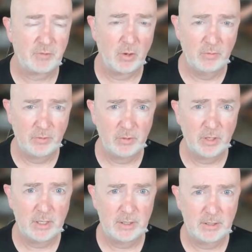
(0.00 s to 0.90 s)
over
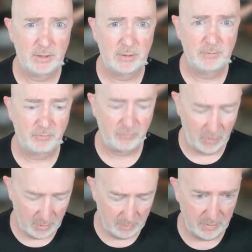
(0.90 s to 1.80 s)

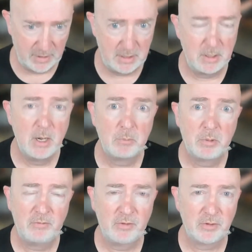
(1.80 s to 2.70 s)
from the
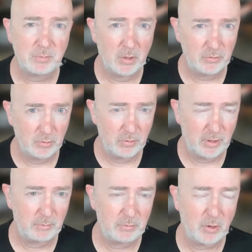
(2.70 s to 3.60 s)
previous module that
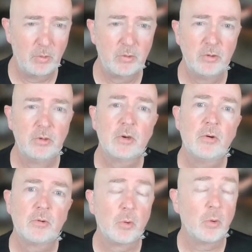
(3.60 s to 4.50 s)
I'm going
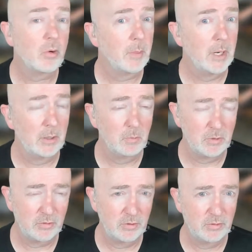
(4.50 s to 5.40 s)
to talk about,
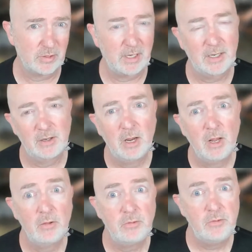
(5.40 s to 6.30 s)
which is, again,
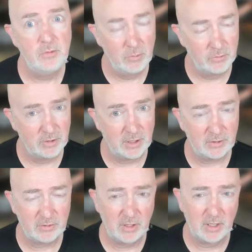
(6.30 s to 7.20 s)
using
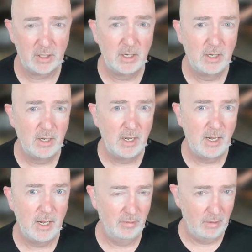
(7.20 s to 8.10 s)
Excel.
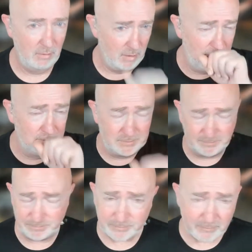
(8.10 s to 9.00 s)
And
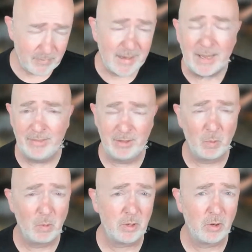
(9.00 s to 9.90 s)
then
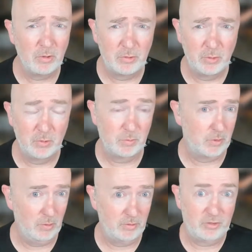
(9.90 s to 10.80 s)
what we're going to do is we're
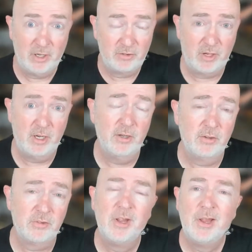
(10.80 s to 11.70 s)
going to change
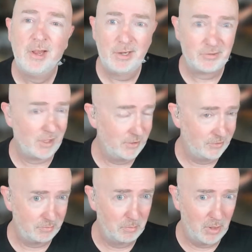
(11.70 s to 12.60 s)
gears and
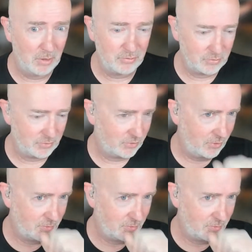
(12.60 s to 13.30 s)
change modules,